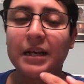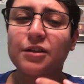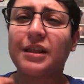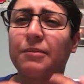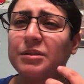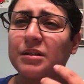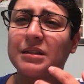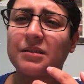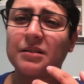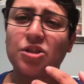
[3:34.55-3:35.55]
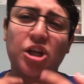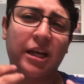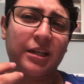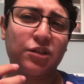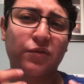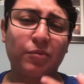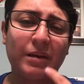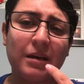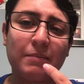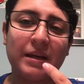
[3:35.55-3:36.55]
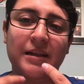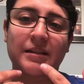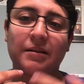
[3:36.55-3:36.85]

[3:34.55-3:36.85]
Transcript: So that was a change for me because